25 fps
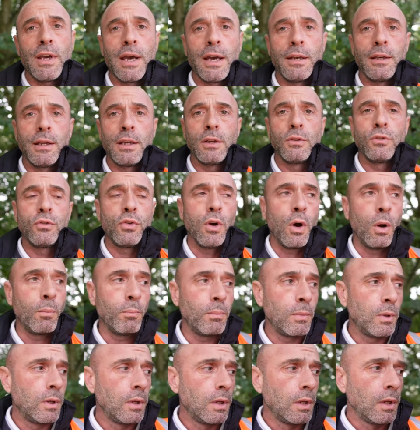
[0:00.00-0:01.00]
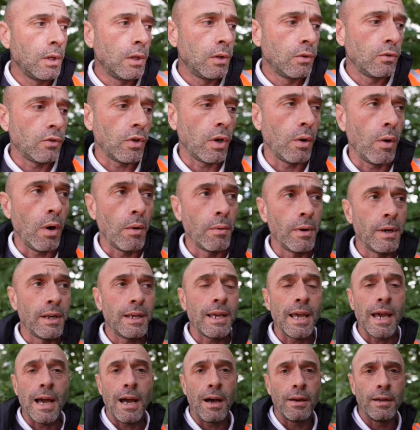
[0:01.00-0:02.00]
Andy and Tom. So I'm going
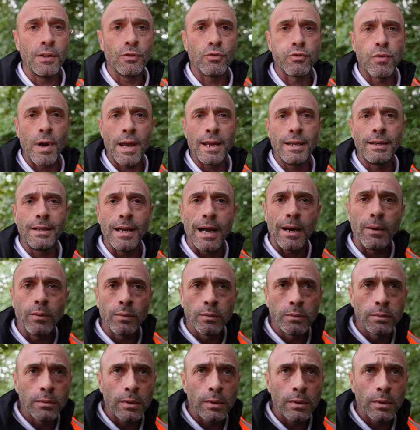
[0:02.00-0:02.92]
to get out of this rain now,